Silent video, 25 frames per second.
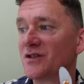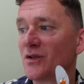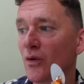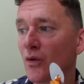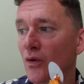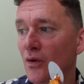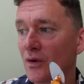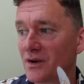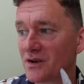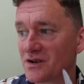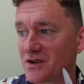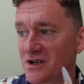
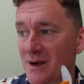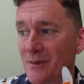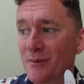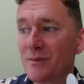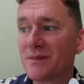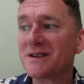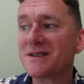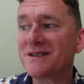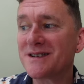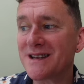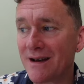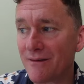ownership
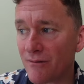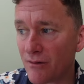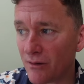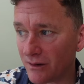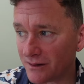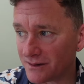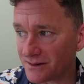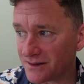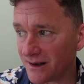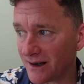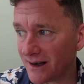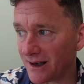several
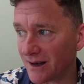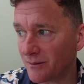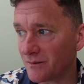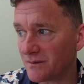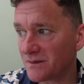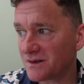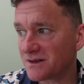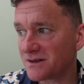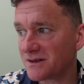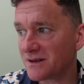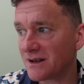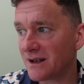
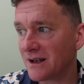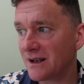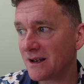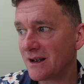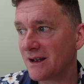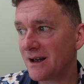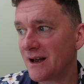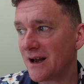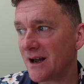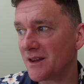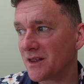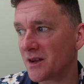times,
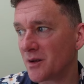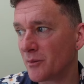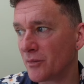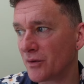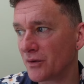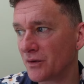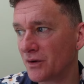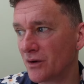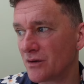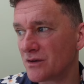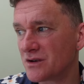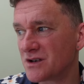and the
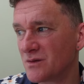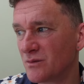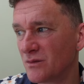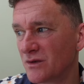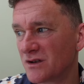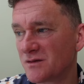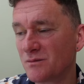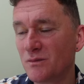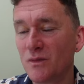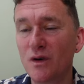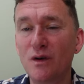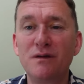production
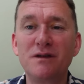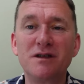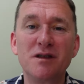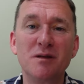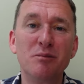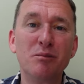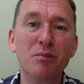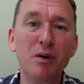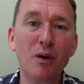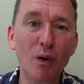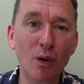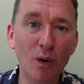was moved to
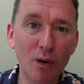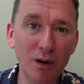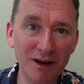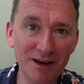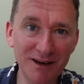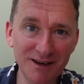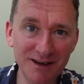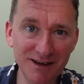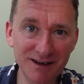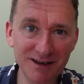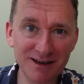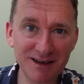
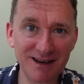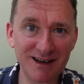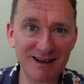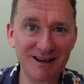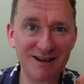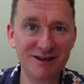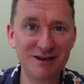Poland in